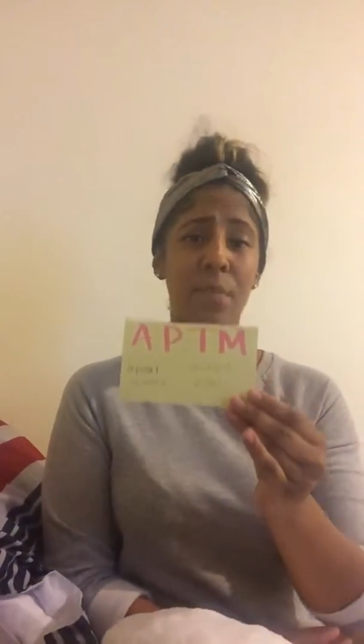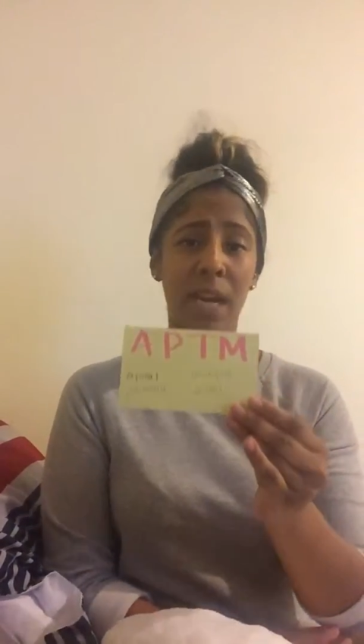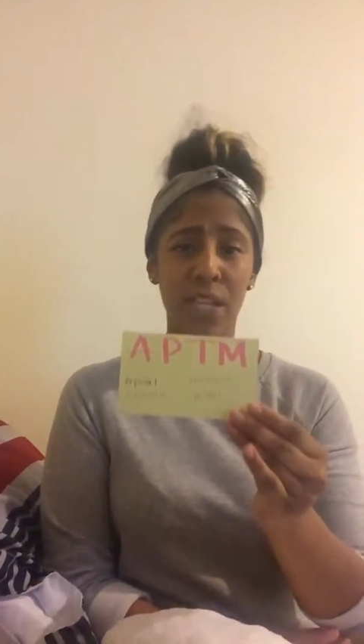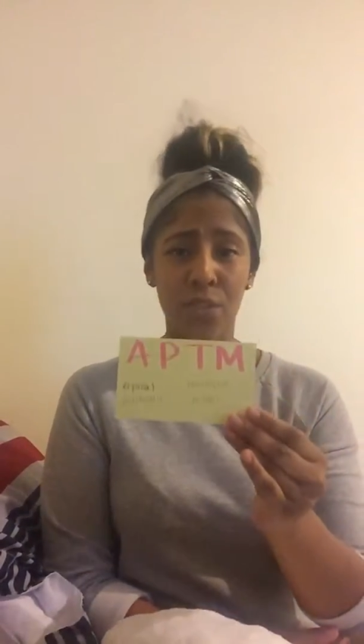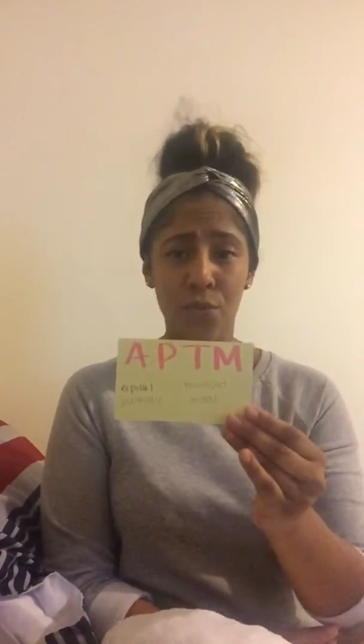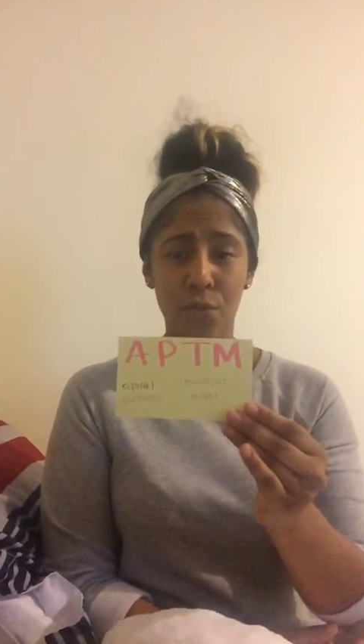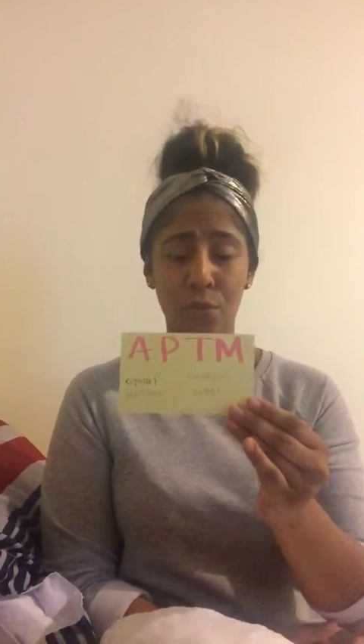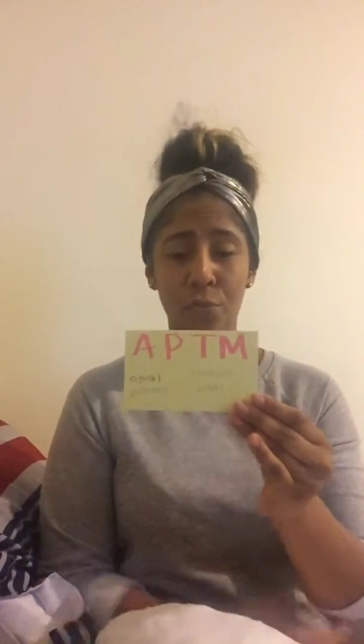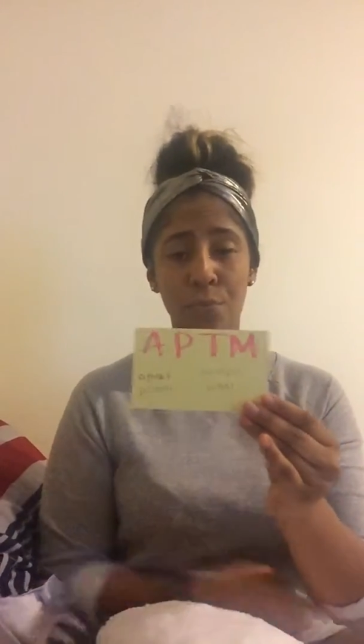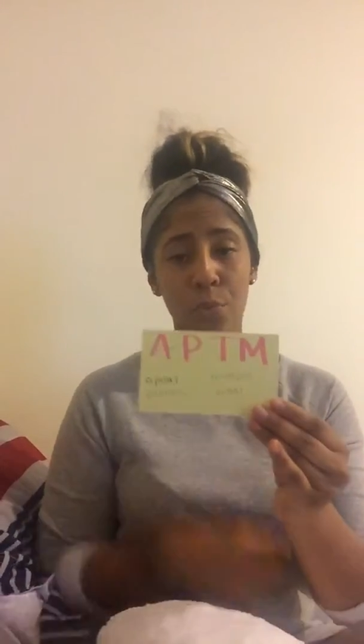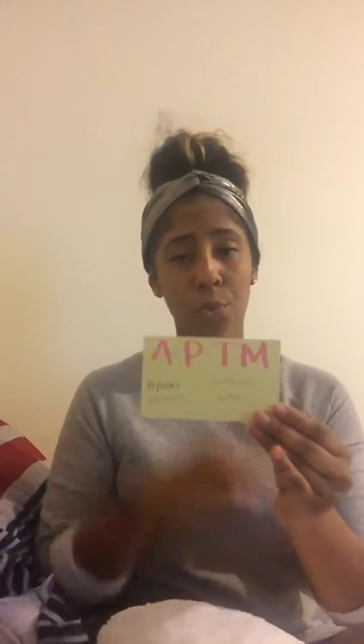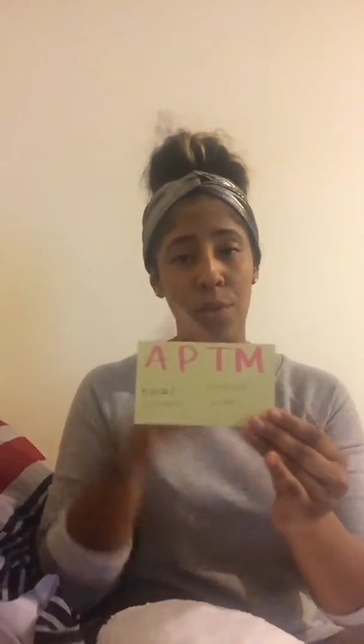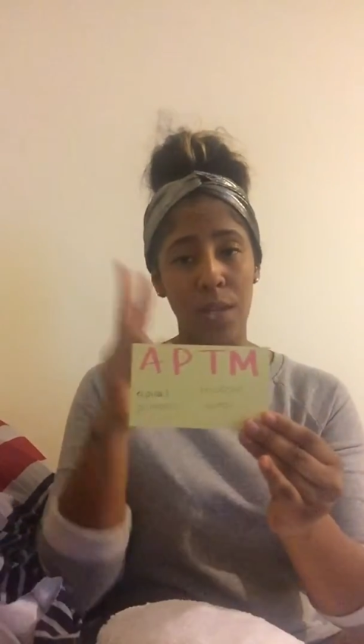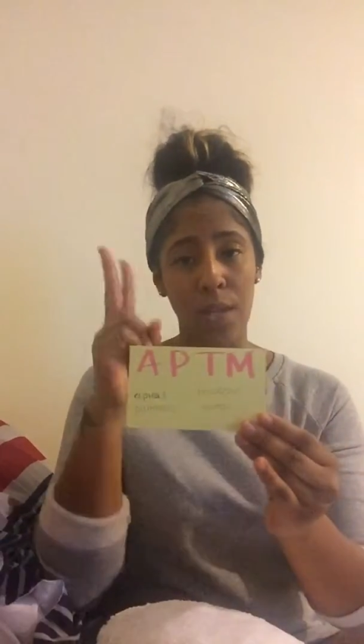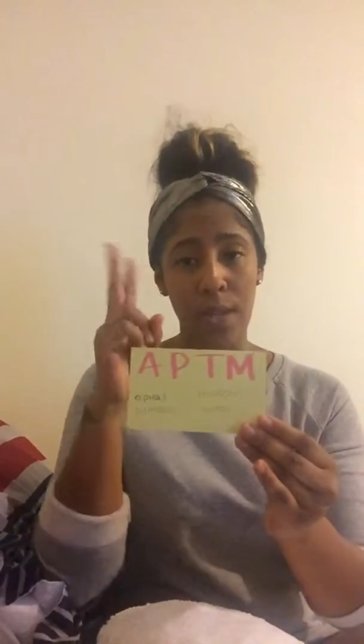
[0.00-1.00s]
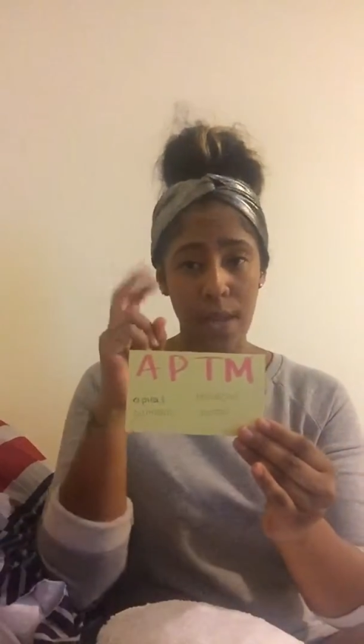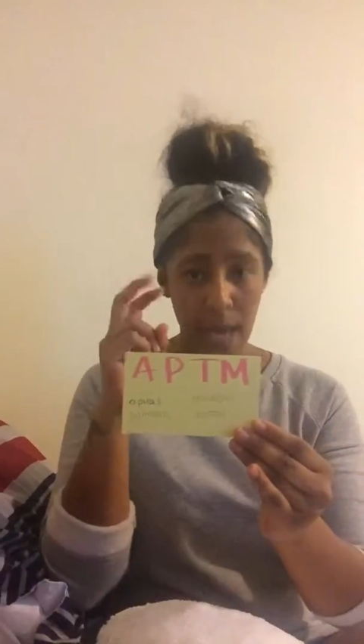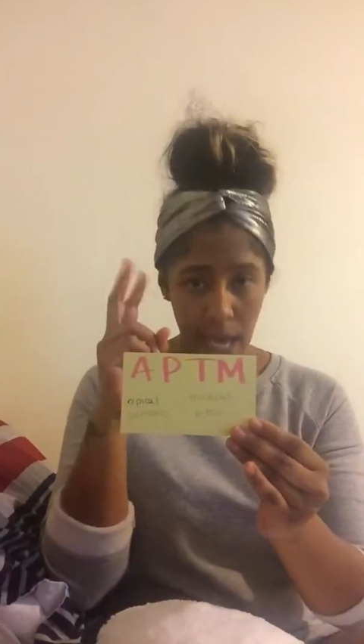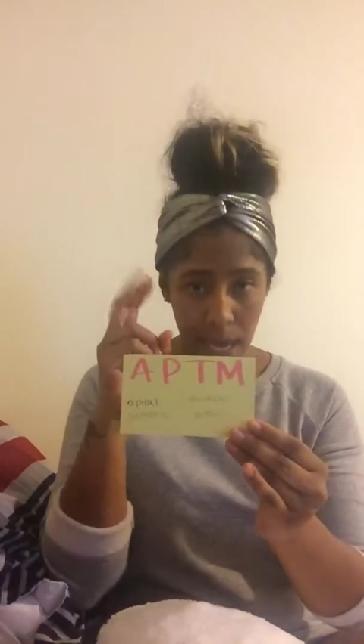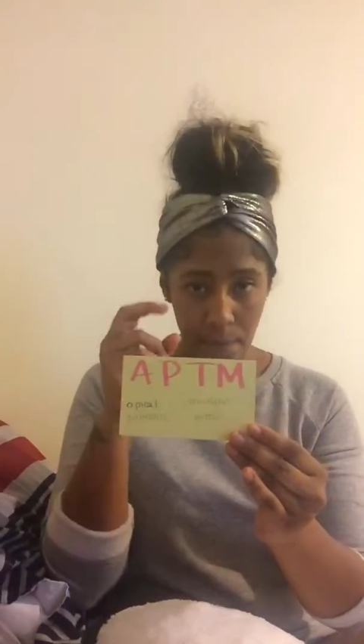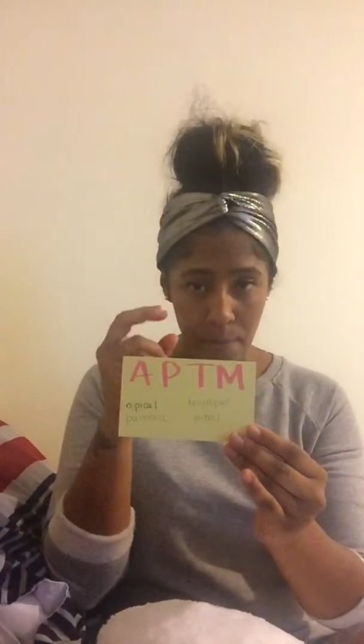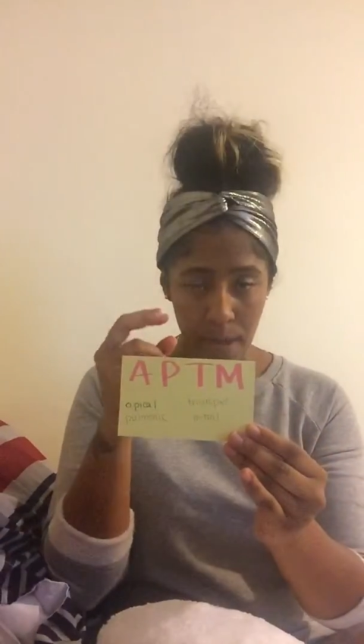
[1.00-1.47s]
mitral, or the
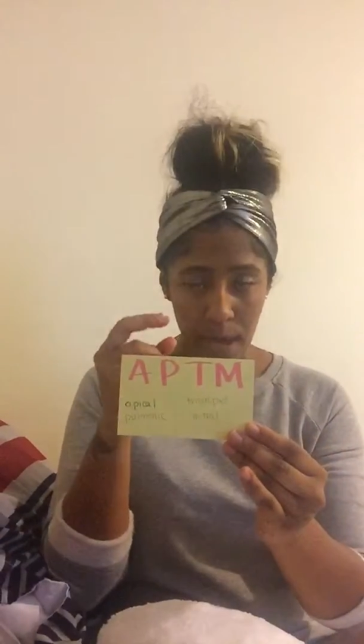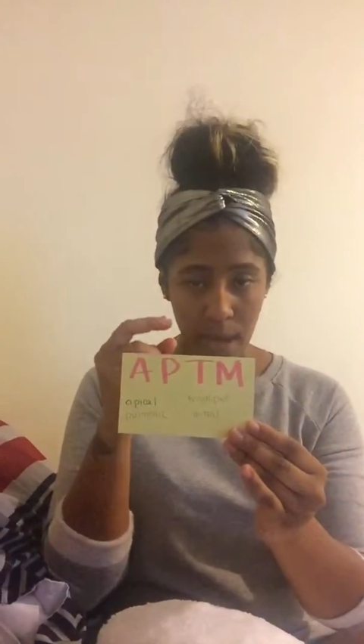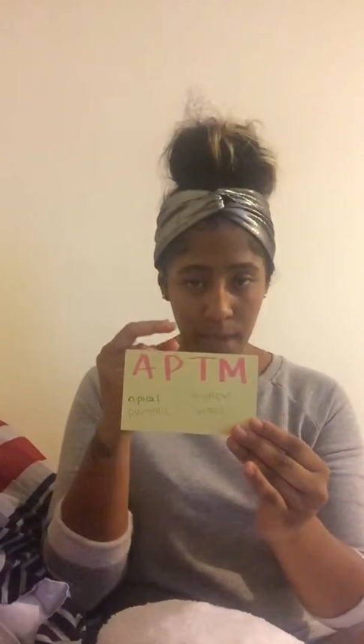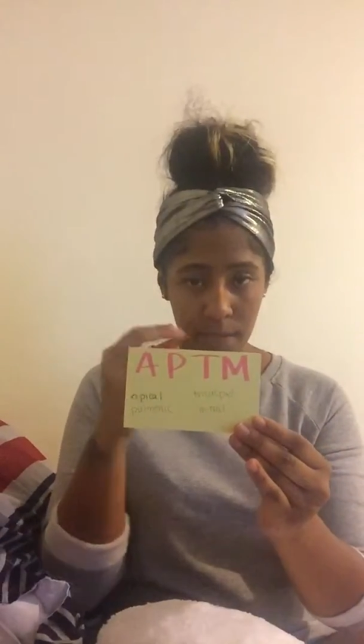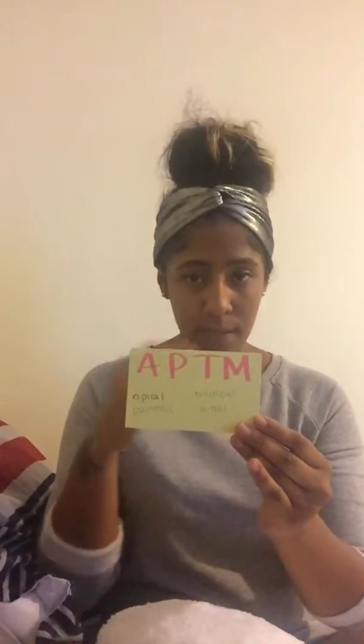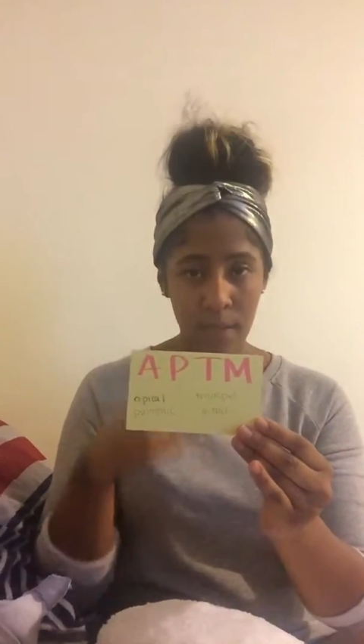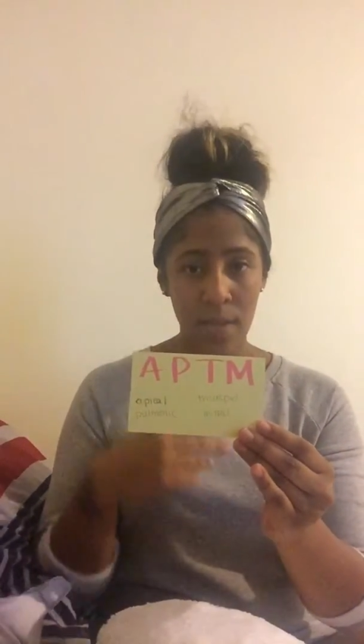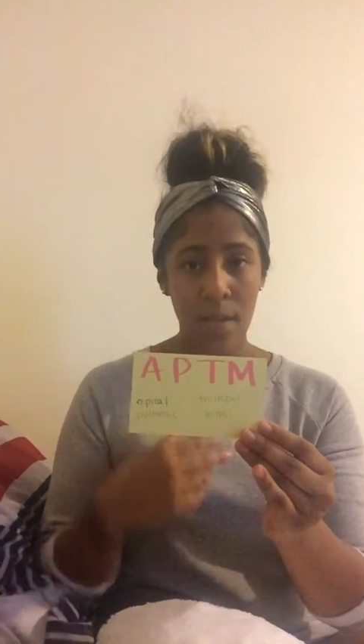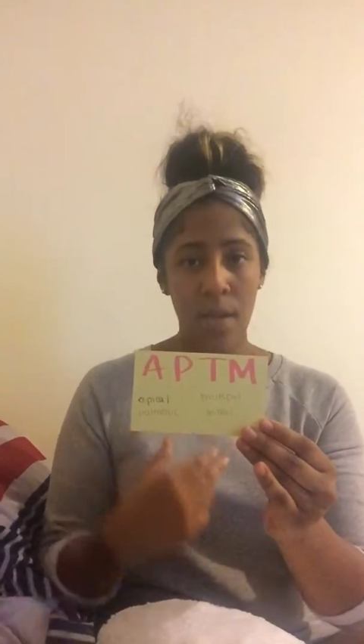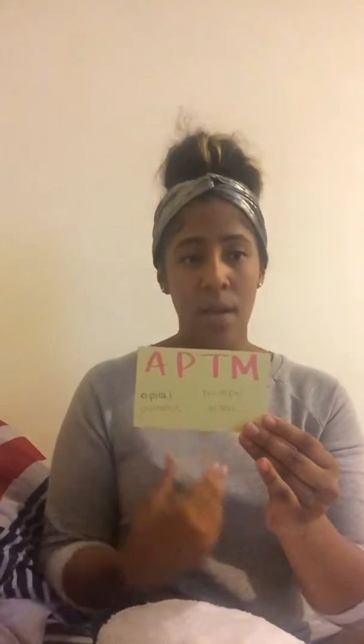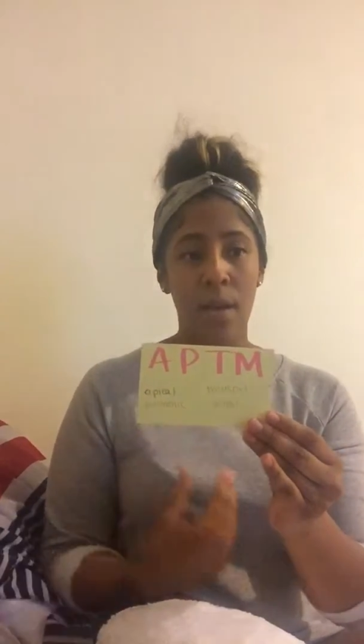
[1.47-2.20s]
apex,